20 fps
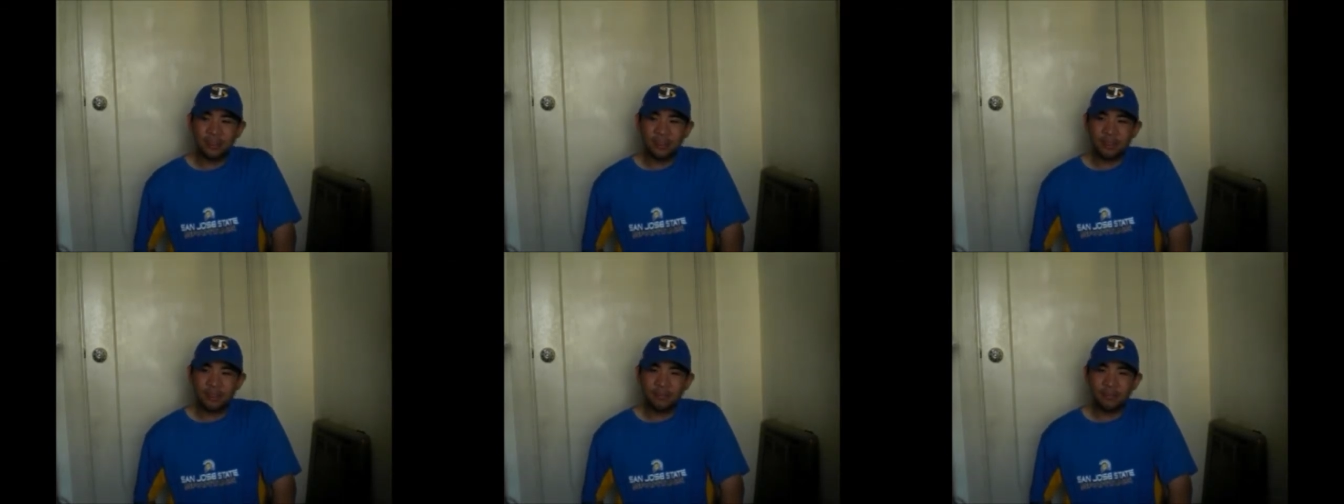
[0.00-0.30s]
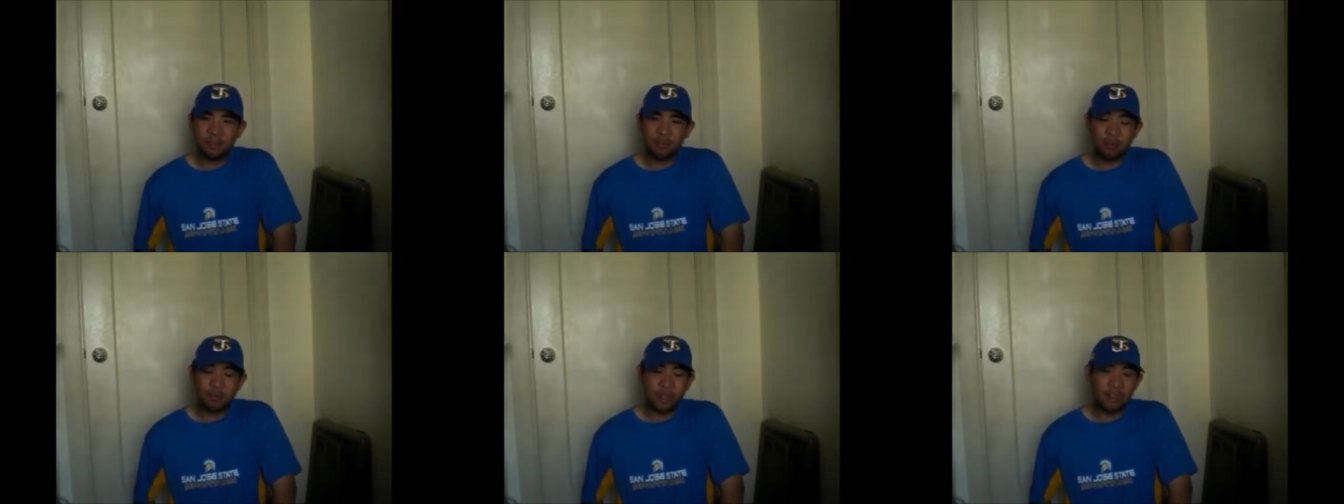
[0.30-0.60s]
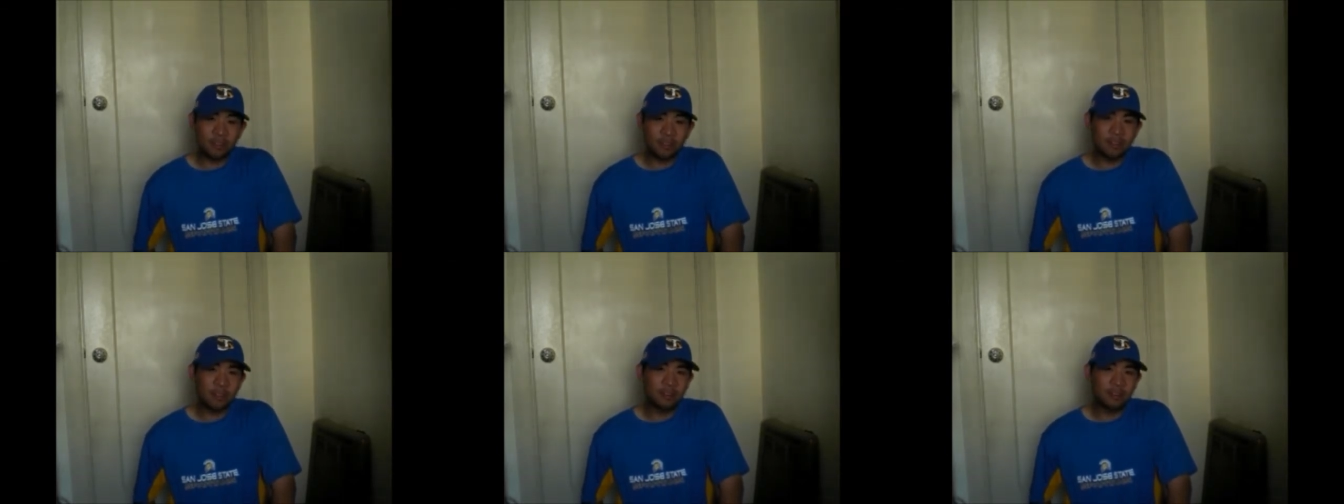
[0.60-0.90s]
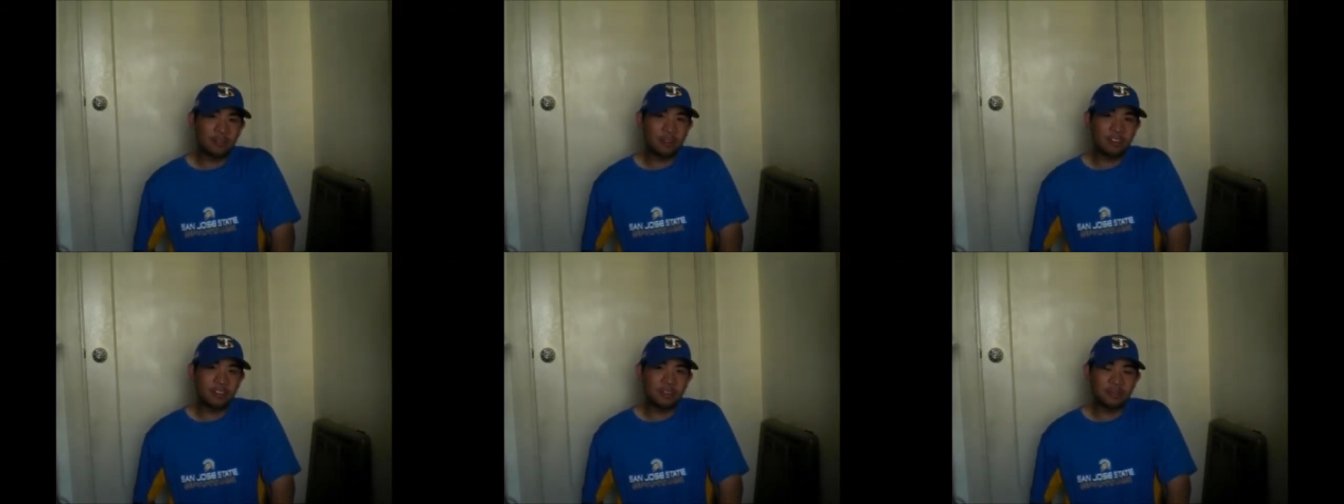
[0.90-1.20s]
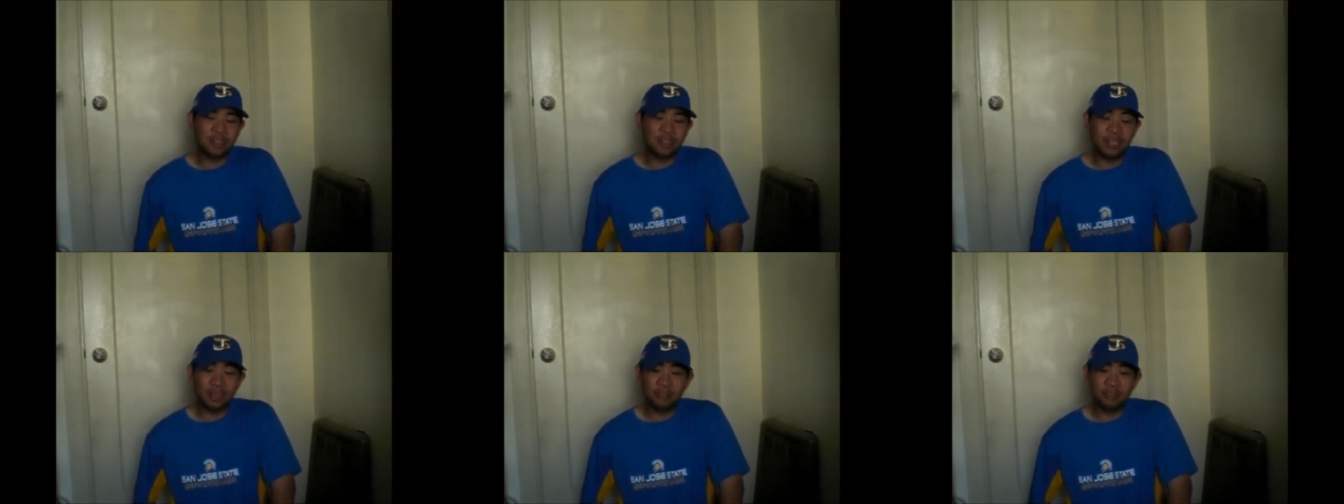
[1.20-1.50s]
You have to win the conference to
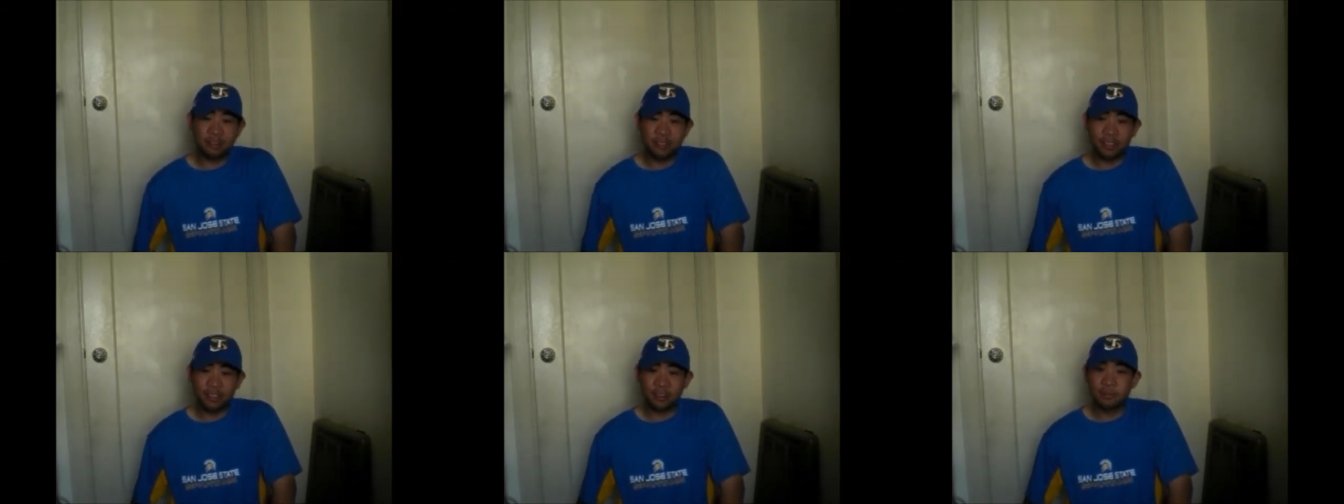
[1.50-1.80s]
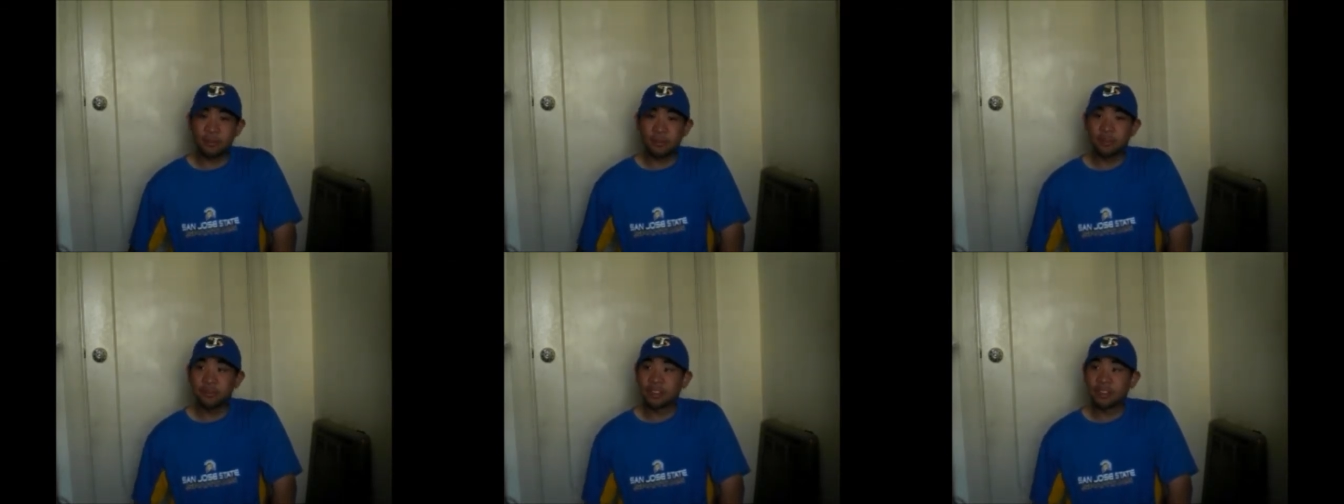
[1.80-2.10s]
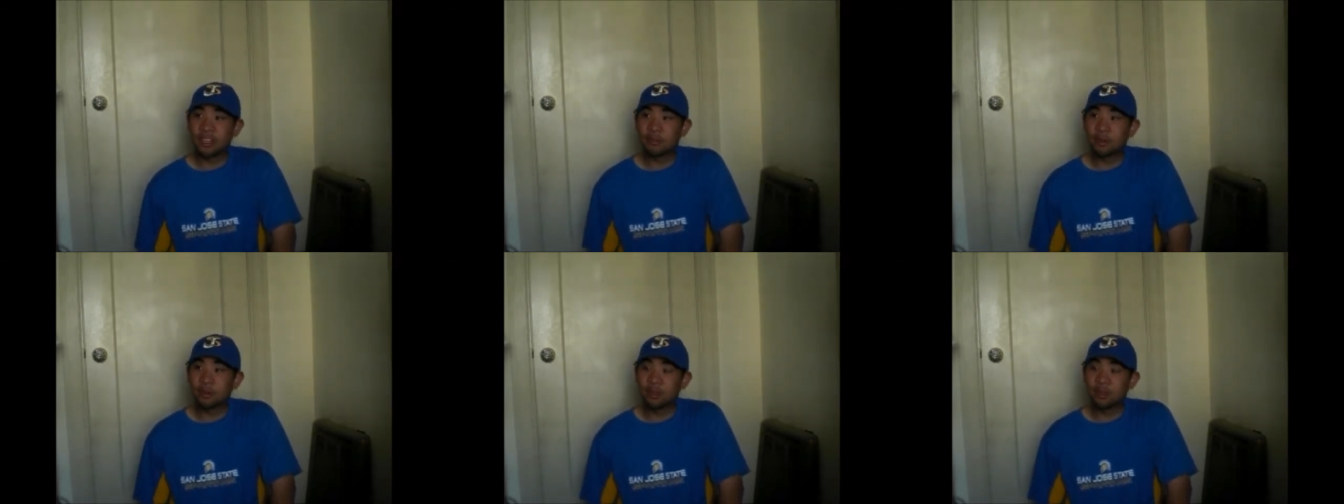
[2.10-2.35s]
be guaranteed a bowl game.